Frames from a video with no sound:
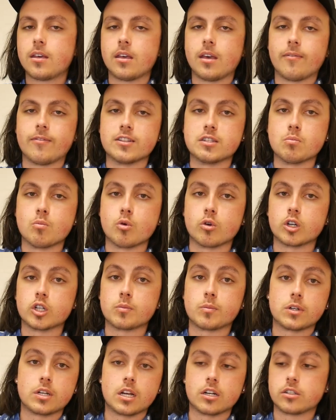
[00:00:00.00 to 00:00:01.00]
If it's mortgage
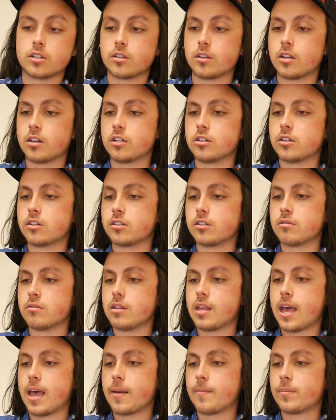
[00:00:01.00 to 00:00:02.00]
protection, then you just do
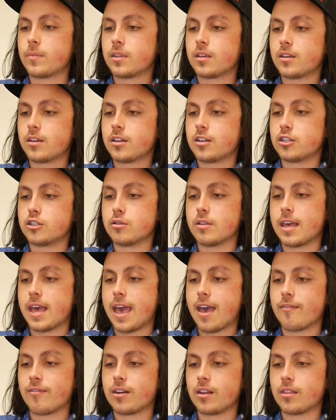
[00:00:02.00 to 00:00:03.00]
that. Do they
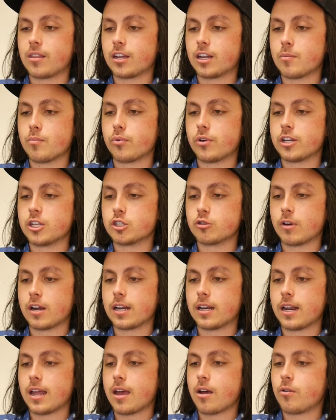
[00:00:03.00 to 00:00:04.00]
have anything in place
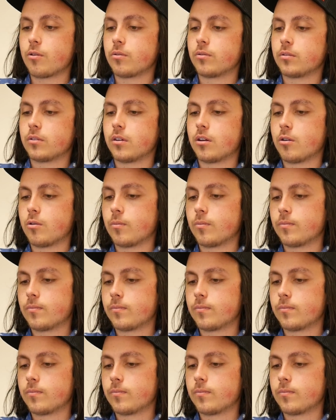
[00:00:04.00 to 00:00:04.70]
right now? No.